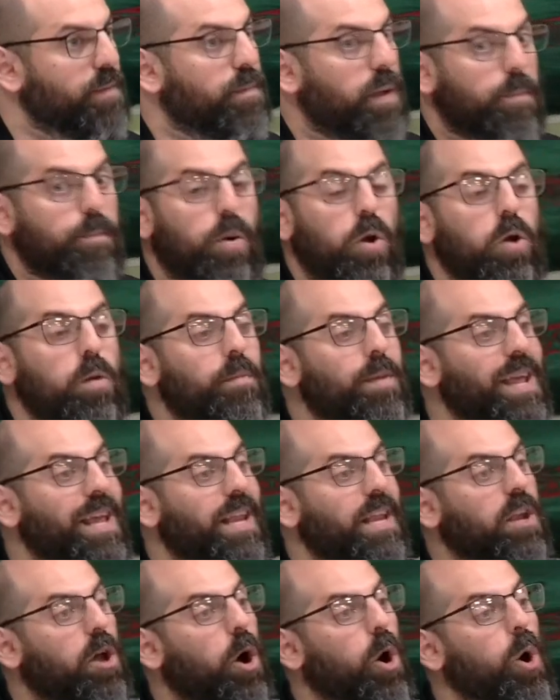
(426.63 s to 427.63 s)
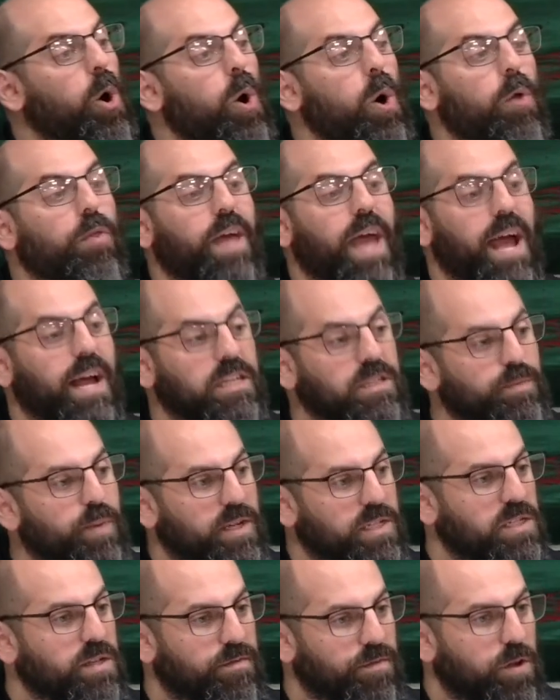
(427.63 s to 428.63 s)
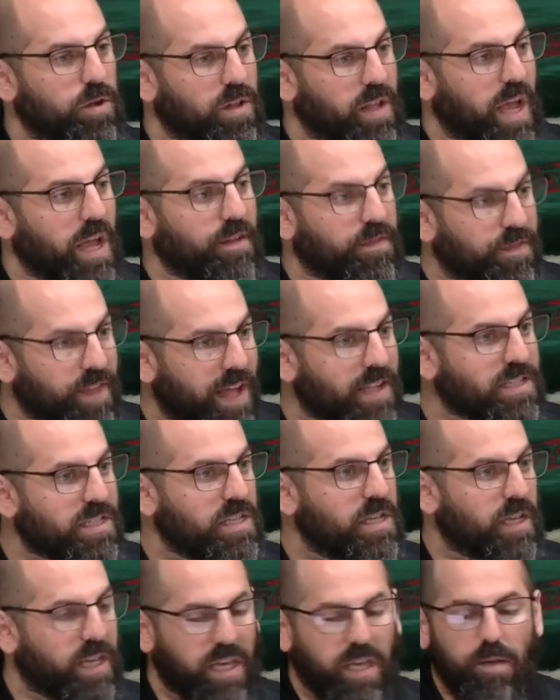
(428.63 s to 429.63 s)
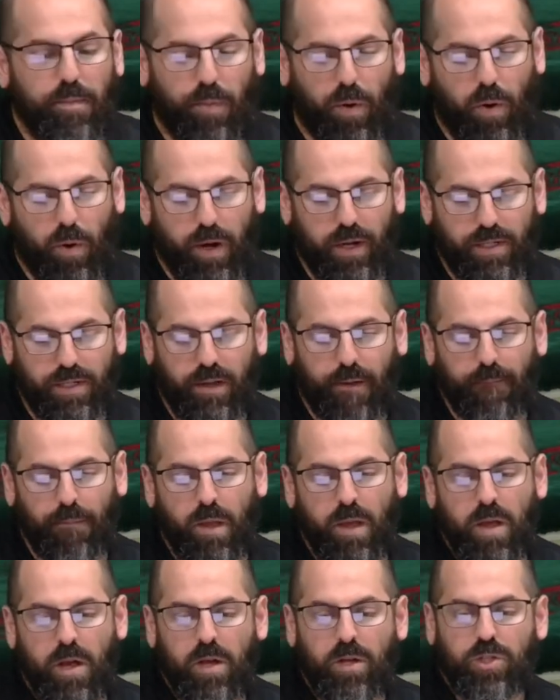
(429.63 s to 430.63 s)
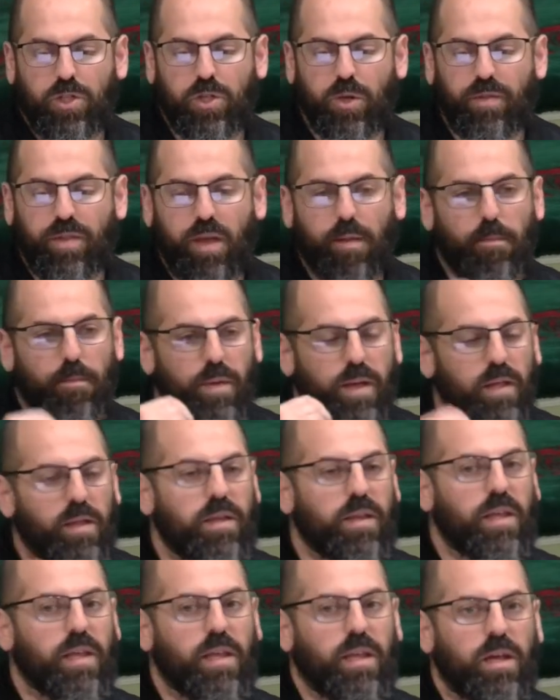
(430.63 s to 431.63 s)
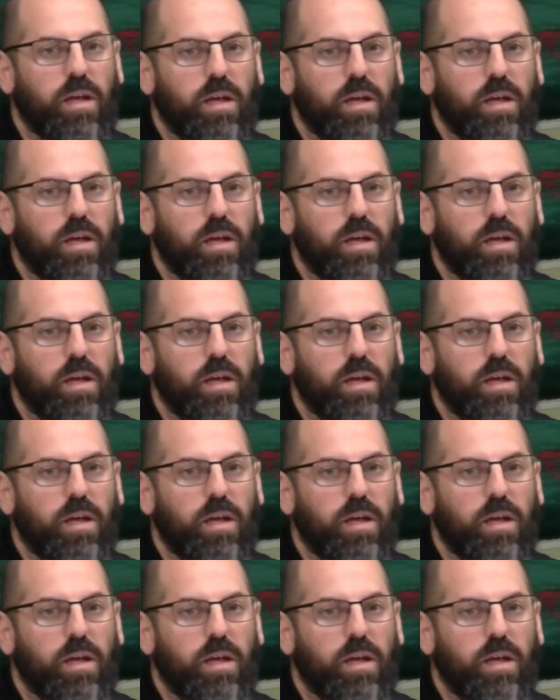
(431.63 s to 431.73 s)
It permeated all the aspects of their life. That's the key point. So the ability